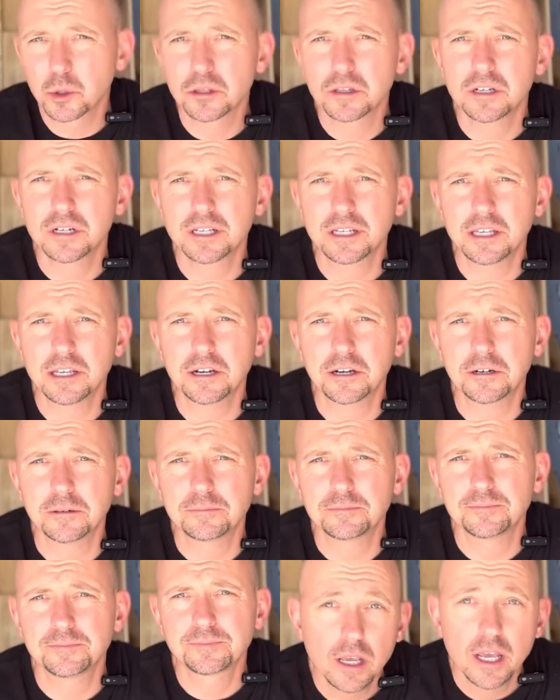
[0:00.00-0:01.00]
more than a year.
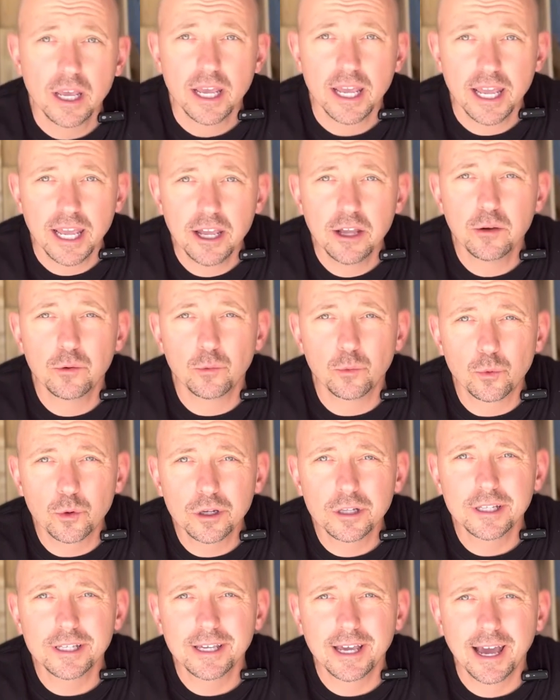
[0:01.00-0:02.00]
It
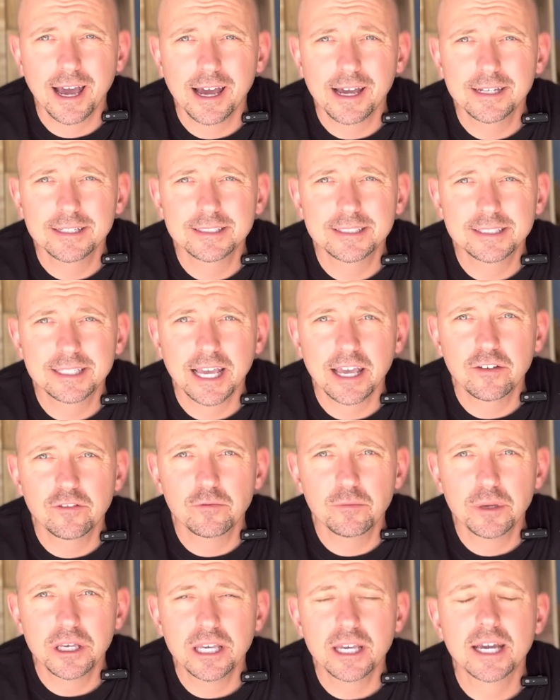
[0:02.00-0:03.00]
really has saved
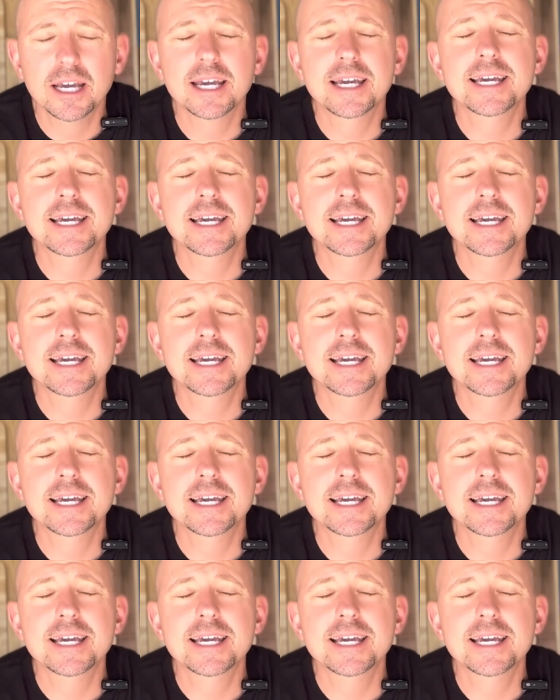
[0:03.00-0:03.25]
me